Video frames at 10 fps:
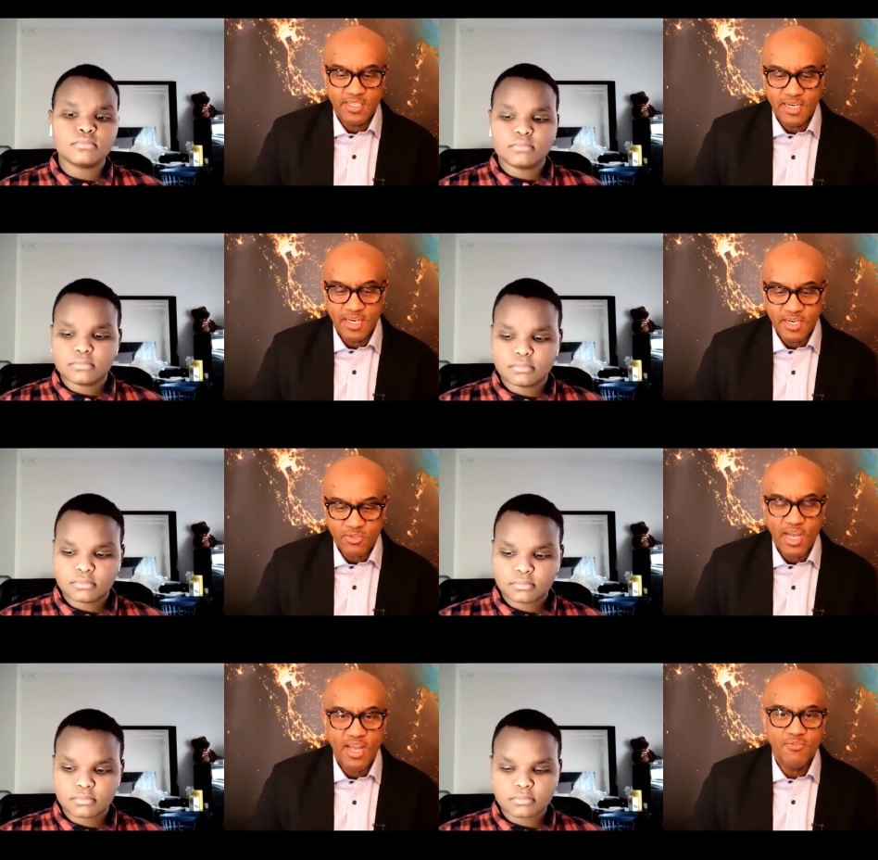Speaker 1: And,
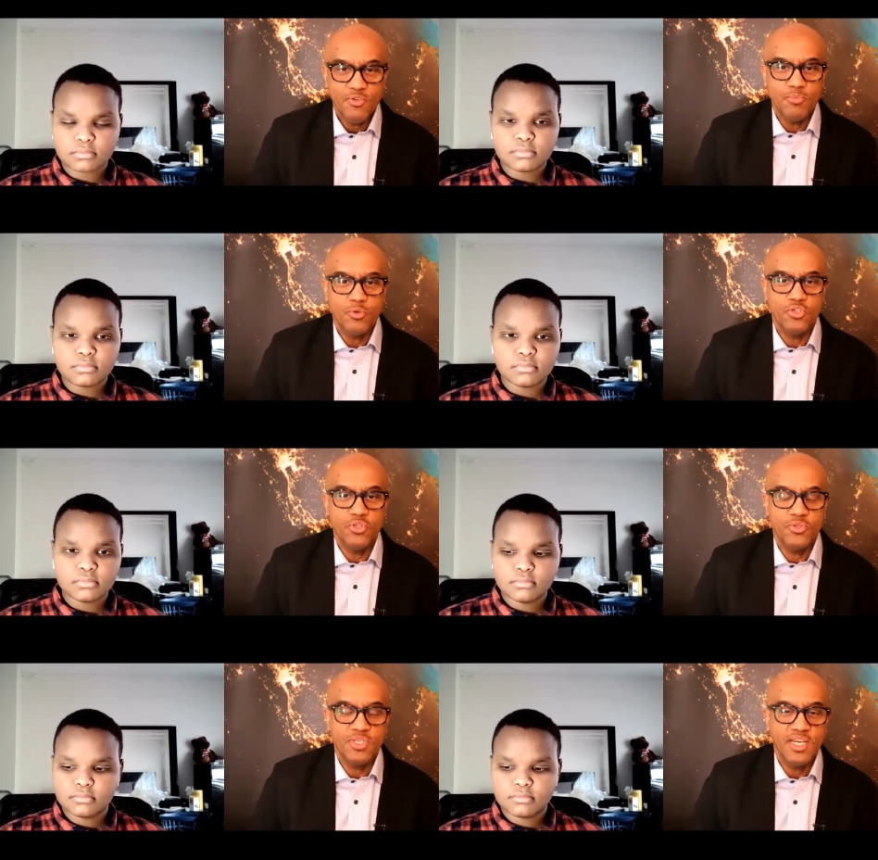and to have you push
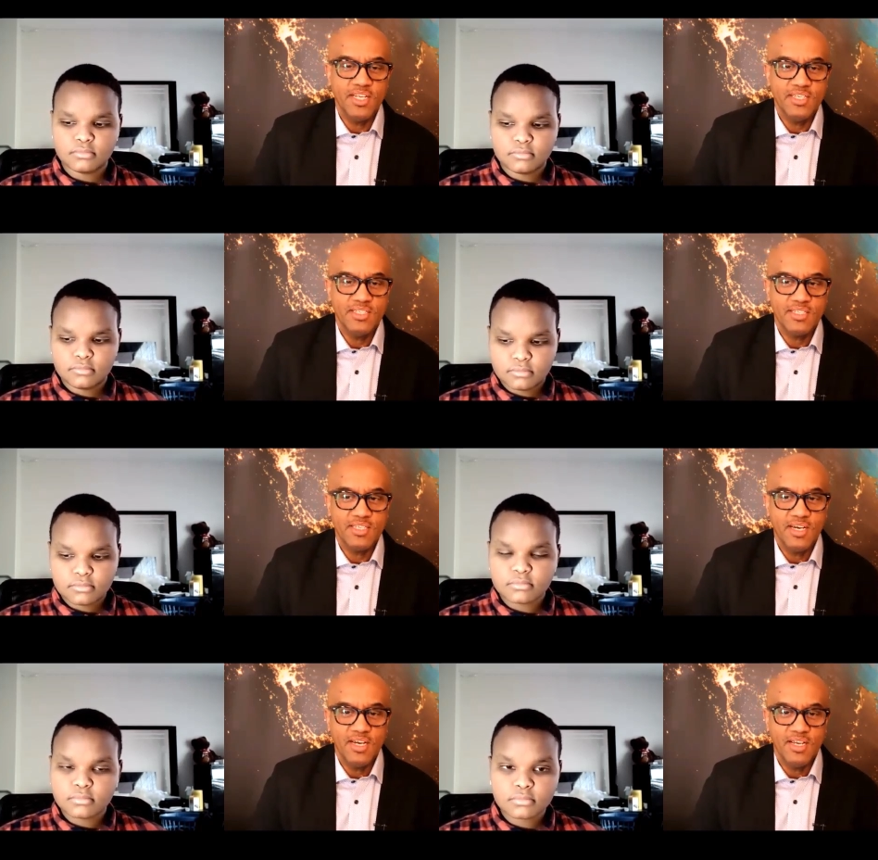those ideas,
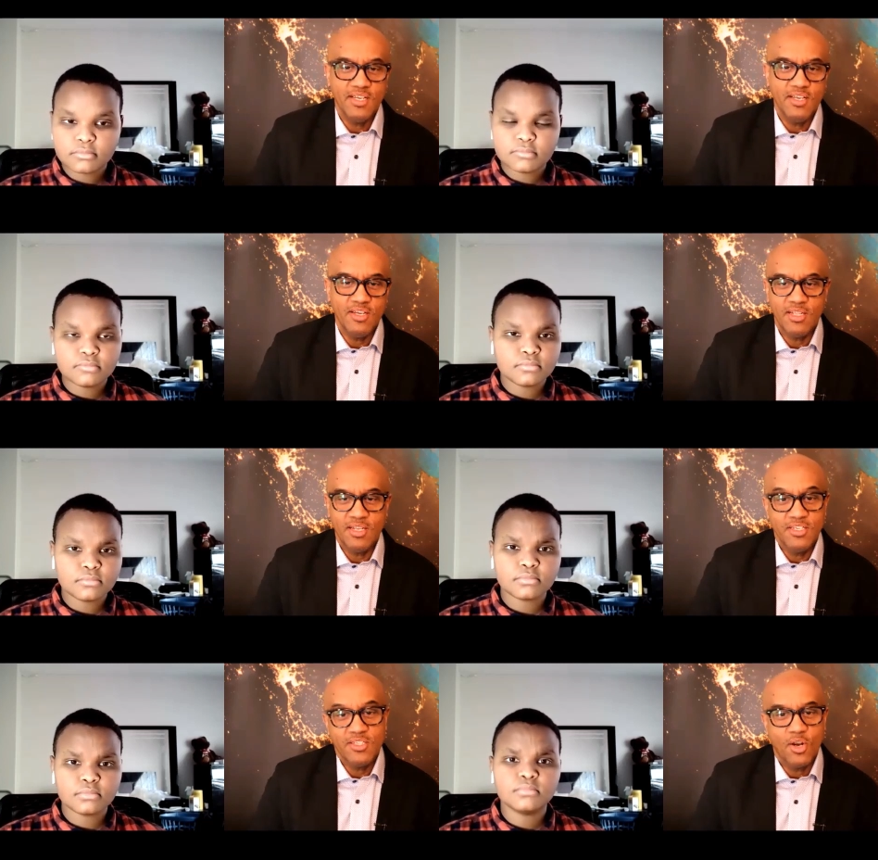uh, at
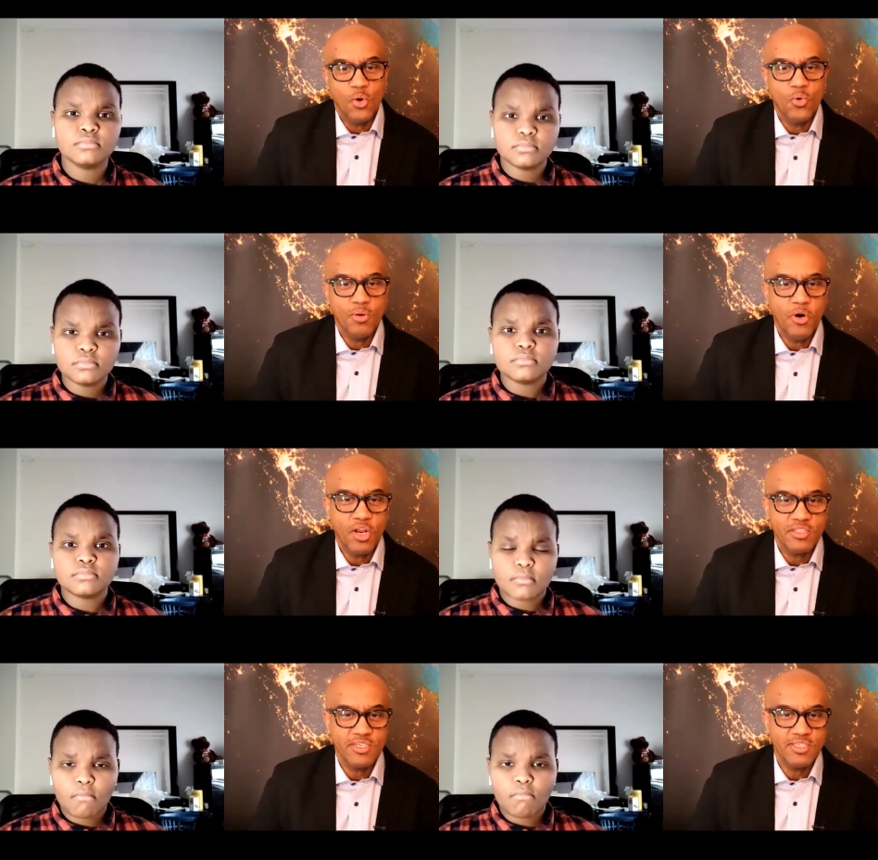least in local
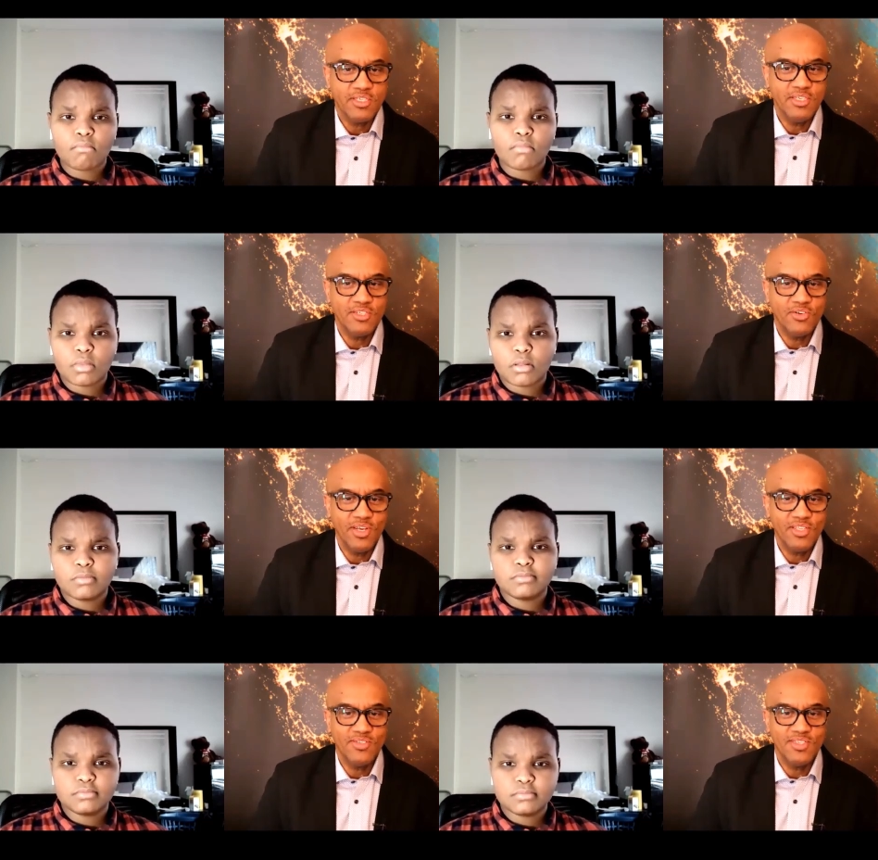politics, is, is
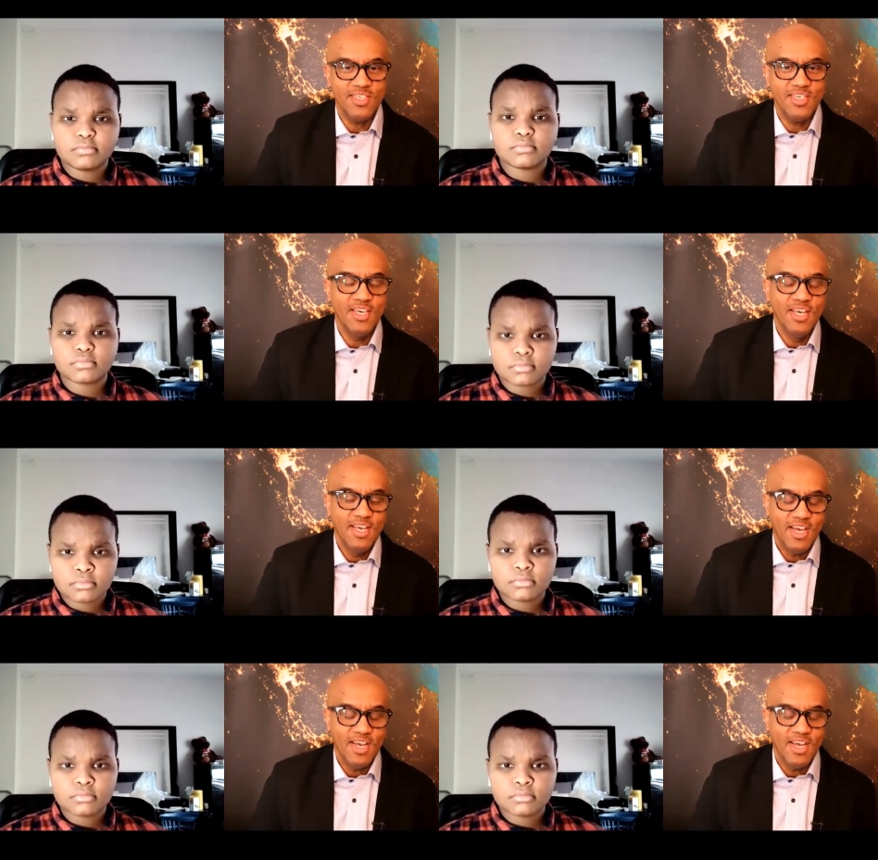great to see.